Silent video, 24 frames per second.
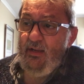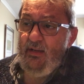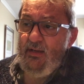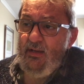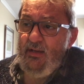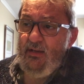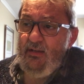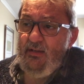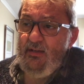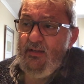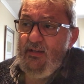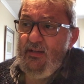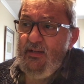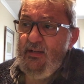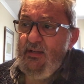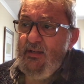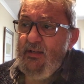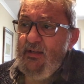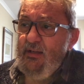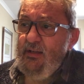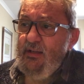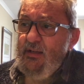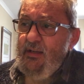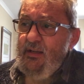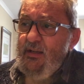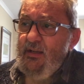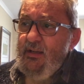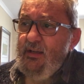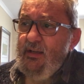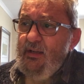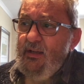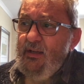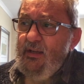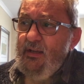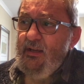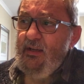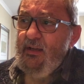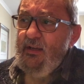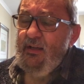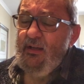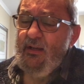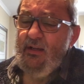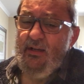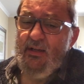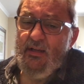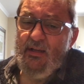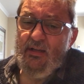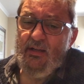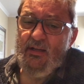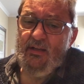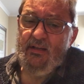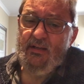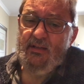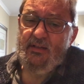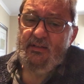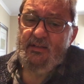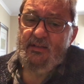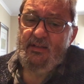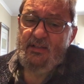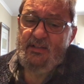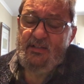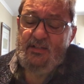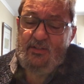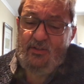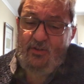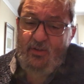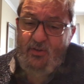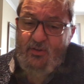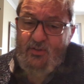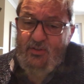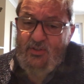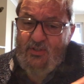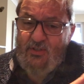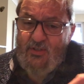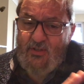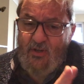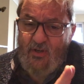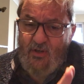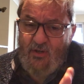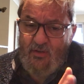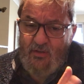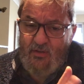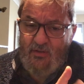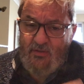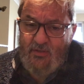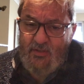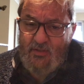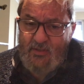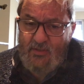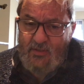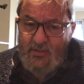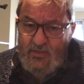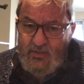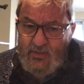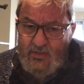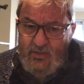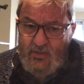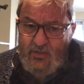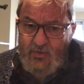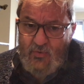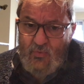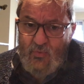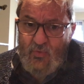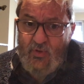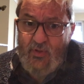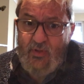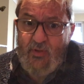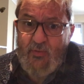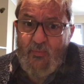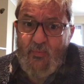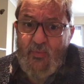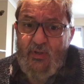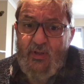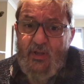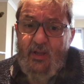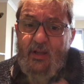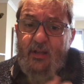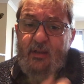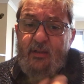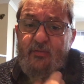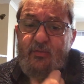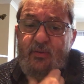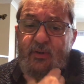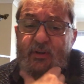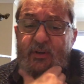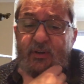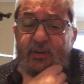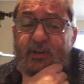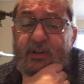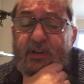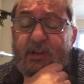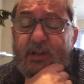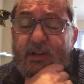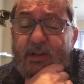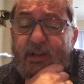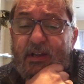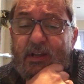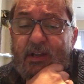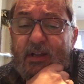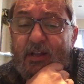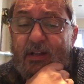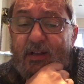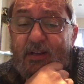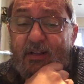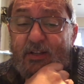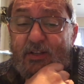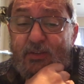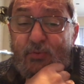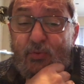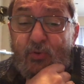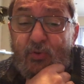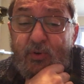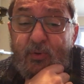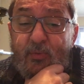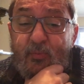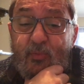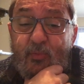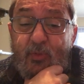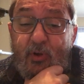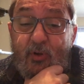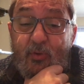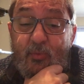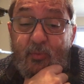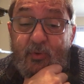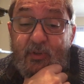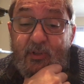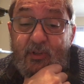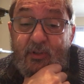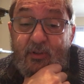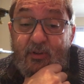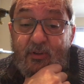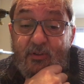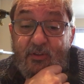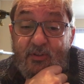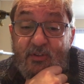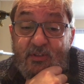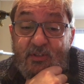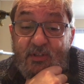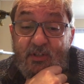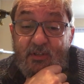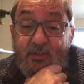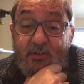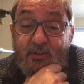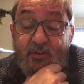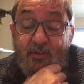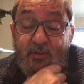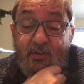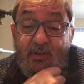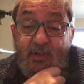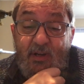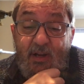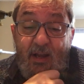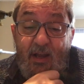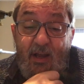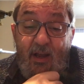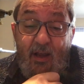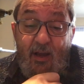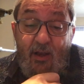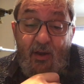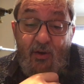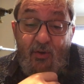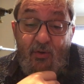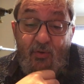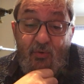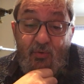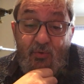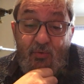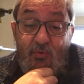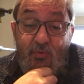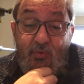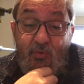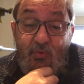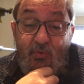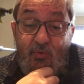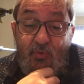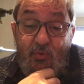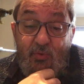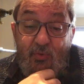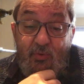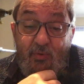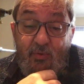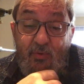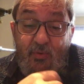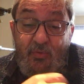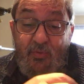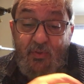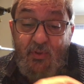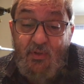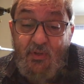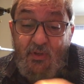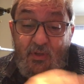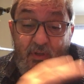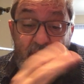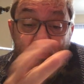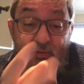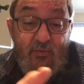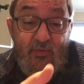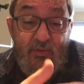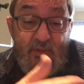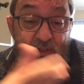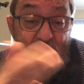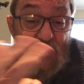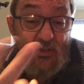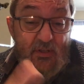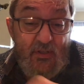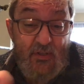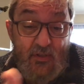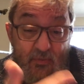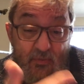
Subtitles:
ADD does not start with the behavior. Let's for a moment consider how the nervous